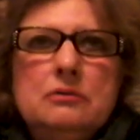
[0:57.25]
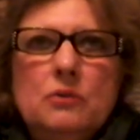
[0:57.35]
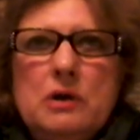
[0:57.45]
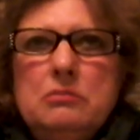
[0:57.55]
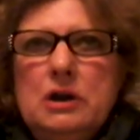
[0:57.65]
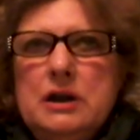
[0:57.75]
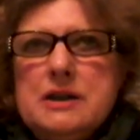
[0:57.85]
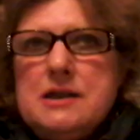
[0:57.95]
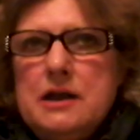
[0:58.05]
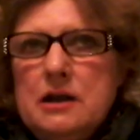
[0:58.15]
went
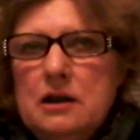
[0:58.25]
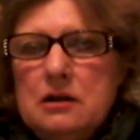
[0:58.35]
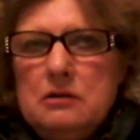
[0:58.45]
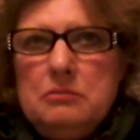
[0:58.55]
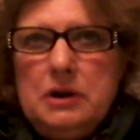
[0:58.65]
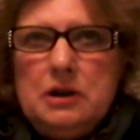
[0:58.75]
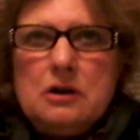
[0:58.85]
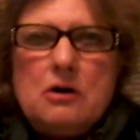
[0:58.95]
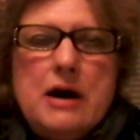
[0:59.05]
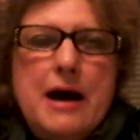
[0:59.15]
ballistic, beat
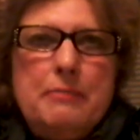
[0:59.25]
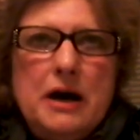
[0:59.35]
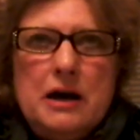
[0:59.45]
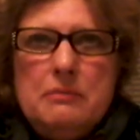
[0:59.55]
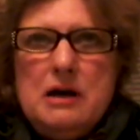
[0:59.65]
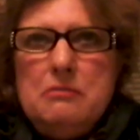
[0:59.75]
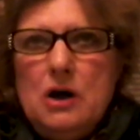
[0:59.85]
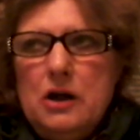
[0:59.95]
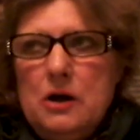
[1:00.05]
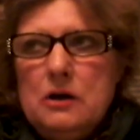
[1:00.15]
the crap out of my
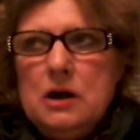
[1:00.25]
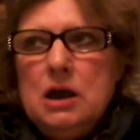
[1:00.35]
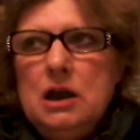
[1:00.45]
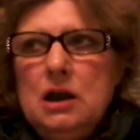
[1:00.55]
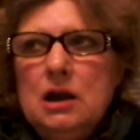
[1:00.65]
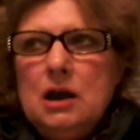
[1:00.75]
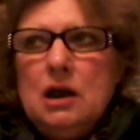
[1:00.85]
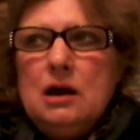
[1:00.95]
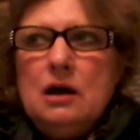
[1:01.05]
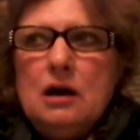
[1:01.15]
mother,
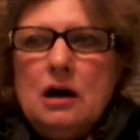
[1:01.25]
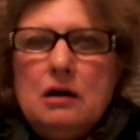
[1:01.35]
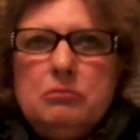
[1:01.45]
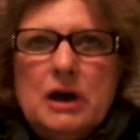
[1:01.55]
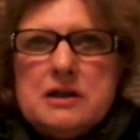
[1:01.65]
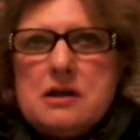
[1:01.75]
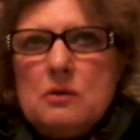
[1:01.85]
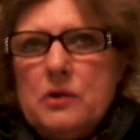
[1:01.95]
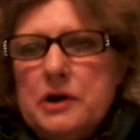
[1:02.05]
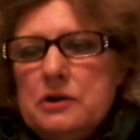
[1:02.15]

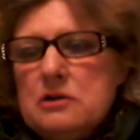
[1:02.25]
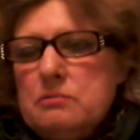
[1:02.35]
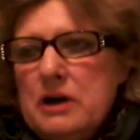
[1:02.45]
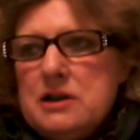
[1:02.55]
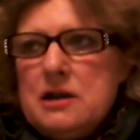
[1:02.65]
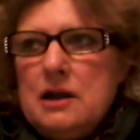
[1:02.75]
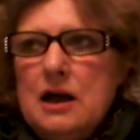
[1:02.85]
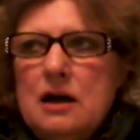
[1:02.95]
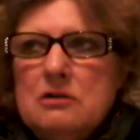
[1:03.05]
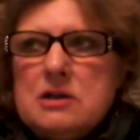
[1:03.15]
busted windows, busted
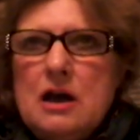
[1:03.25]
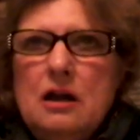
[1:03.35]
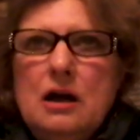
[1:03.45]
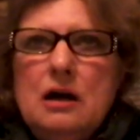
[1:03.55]
the house all